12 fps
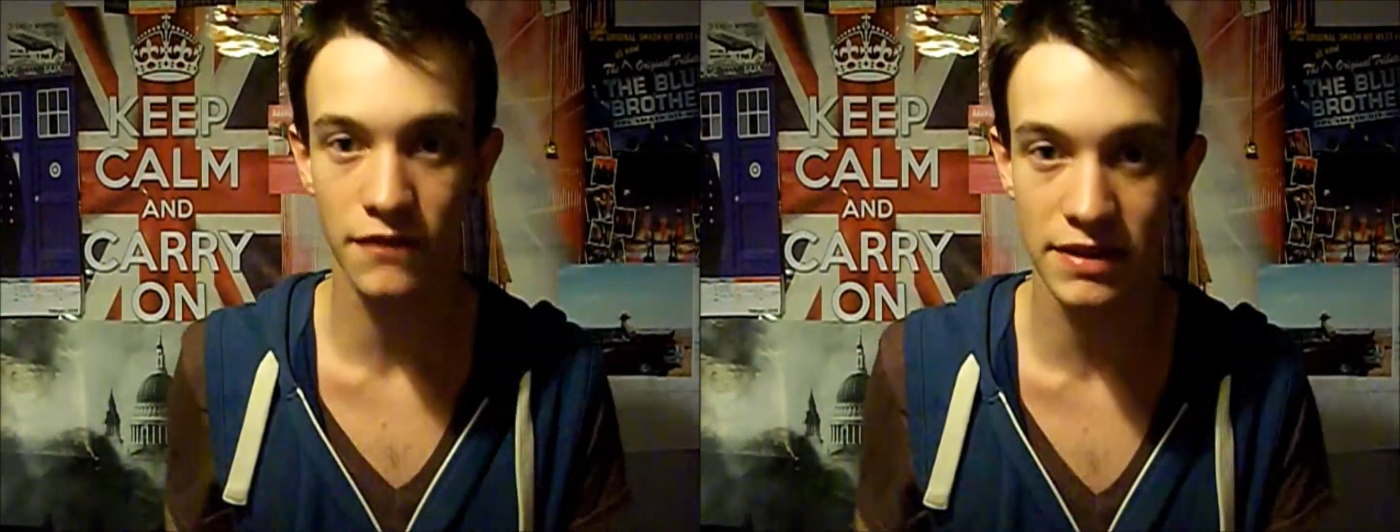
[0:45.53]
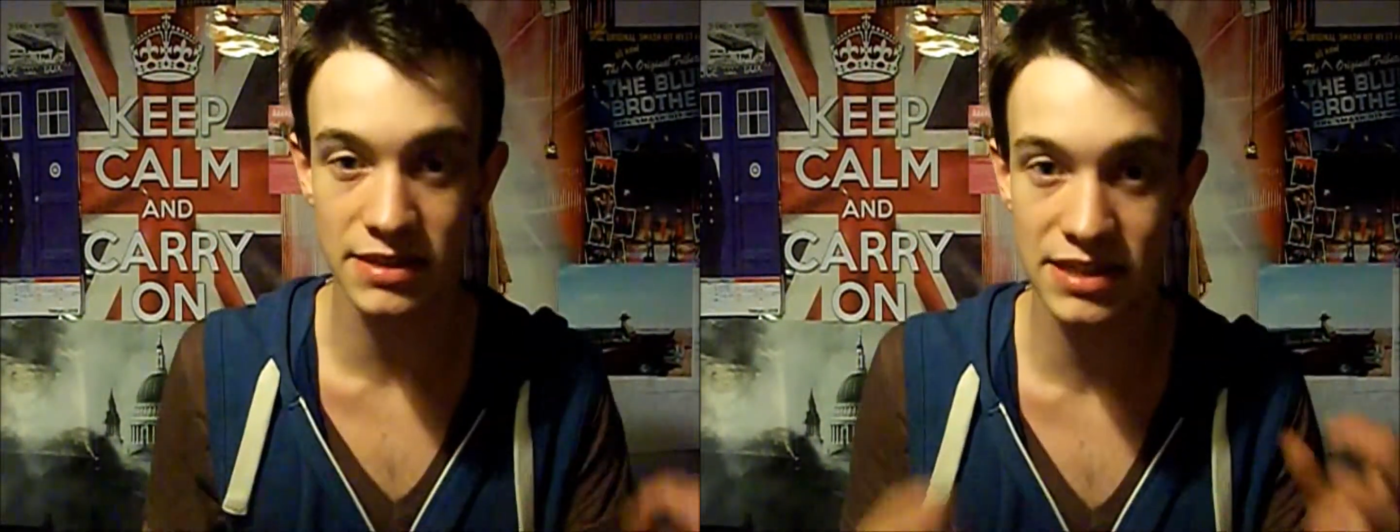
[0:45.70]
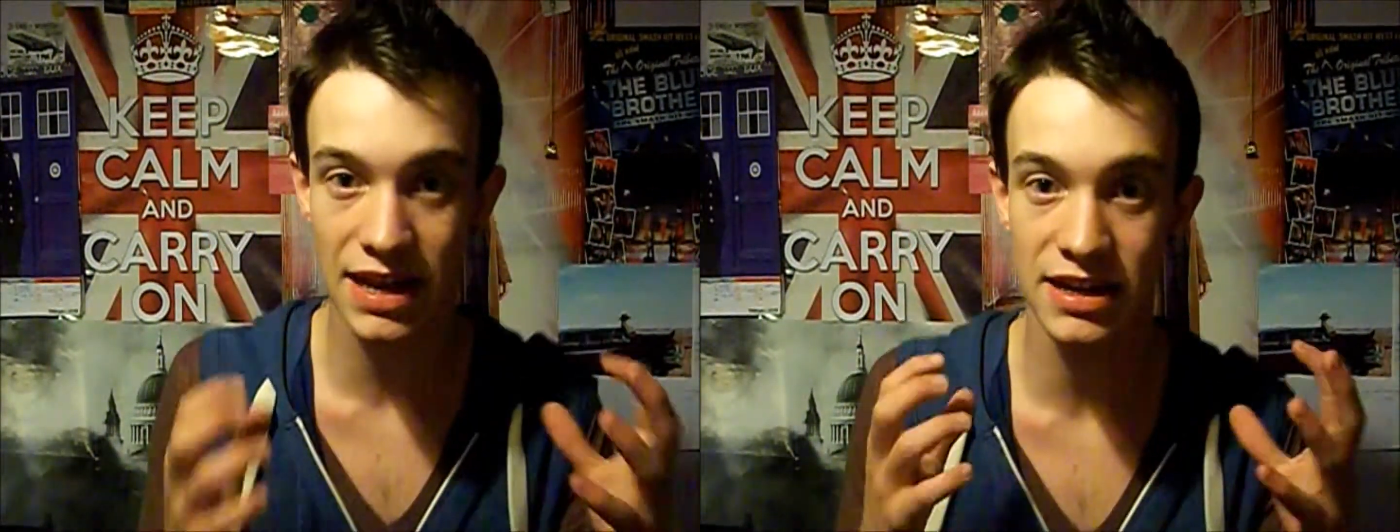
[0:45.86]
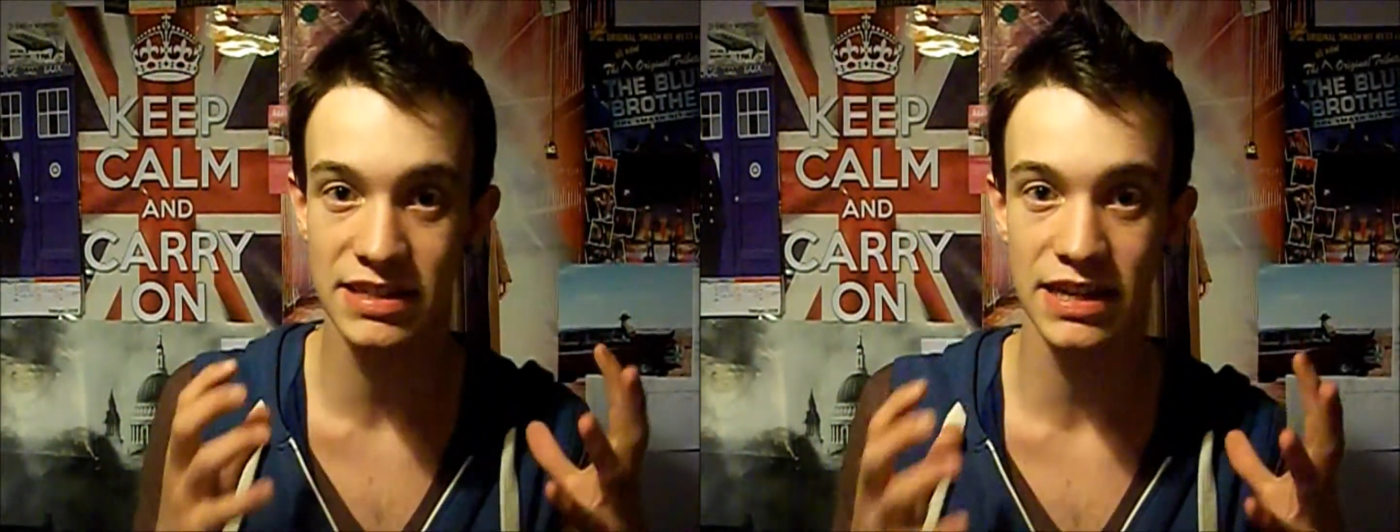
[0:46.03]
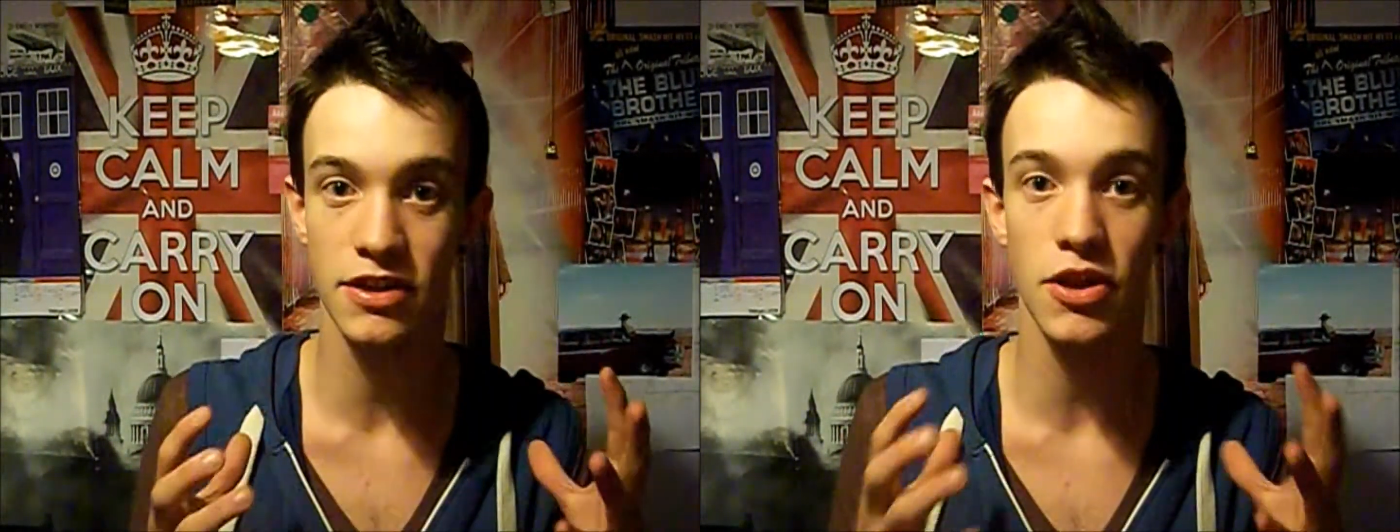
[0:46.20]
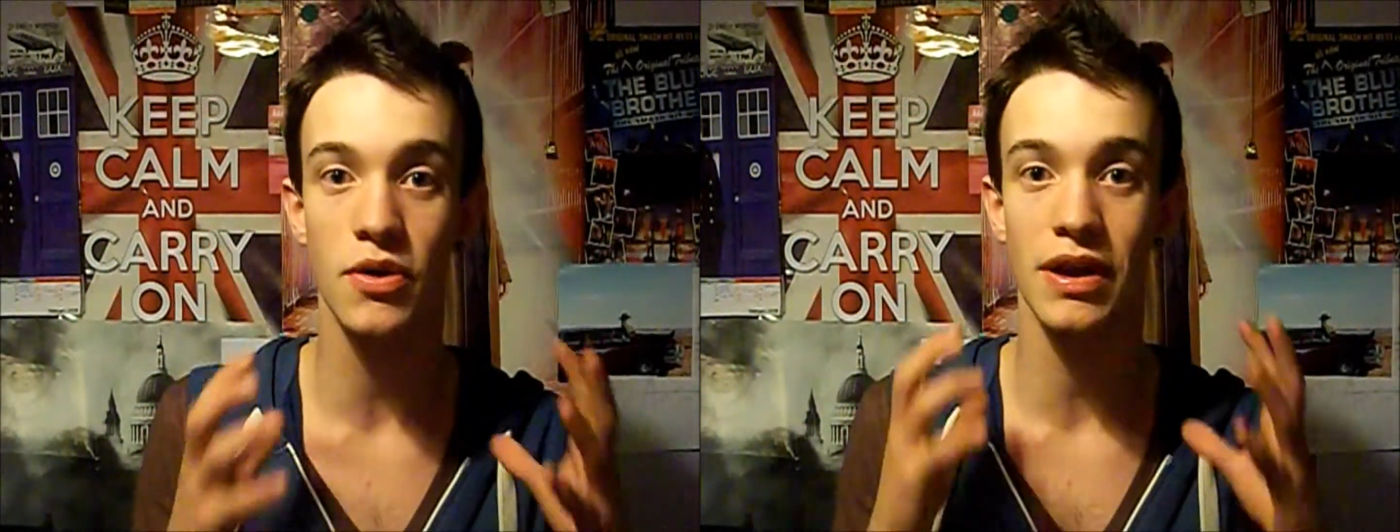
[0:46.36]
insanity
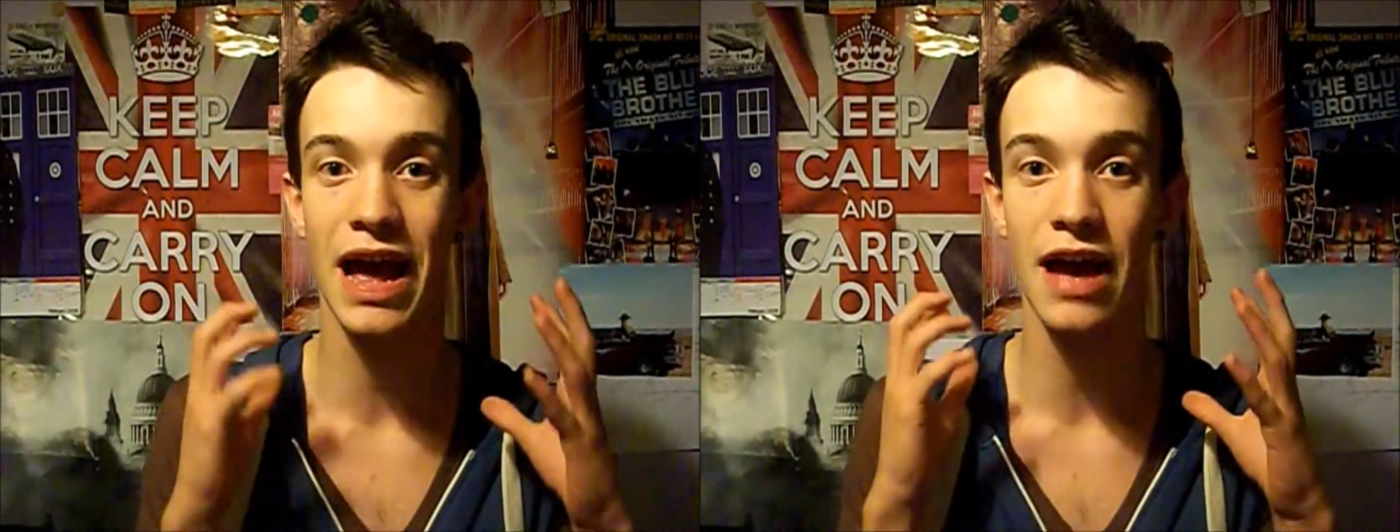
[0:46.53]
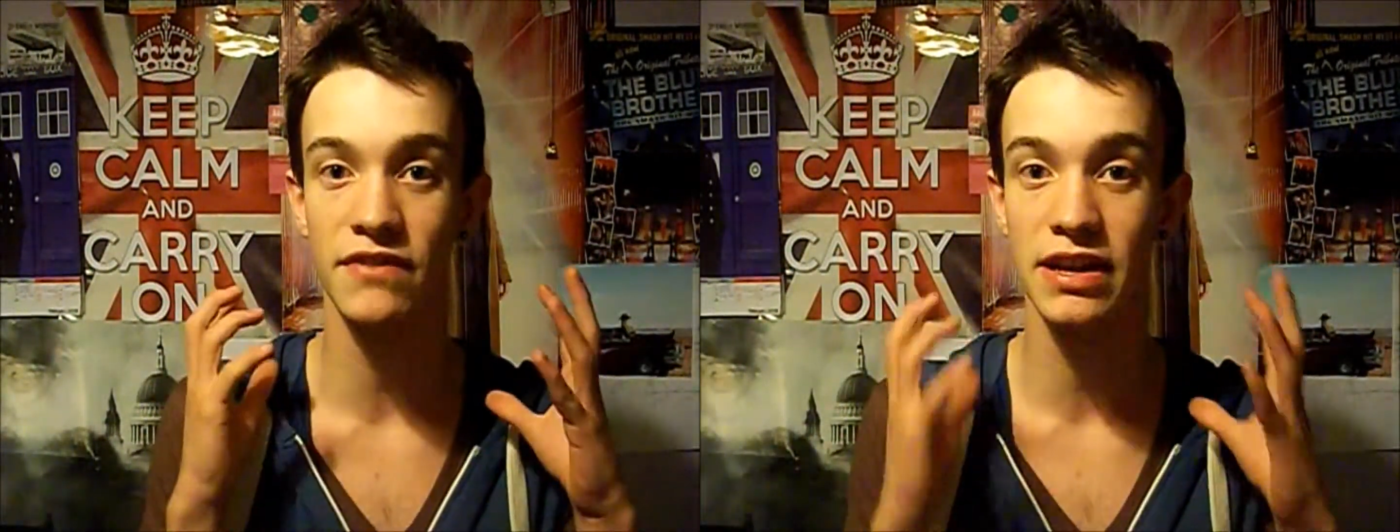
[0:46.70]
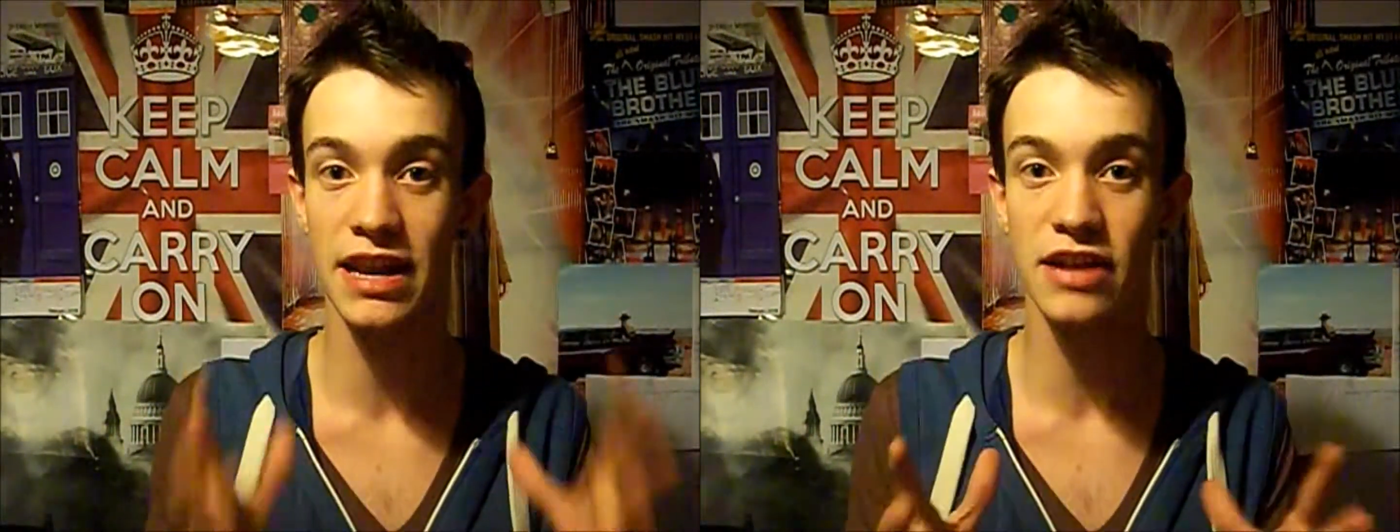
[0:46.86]
that you can have in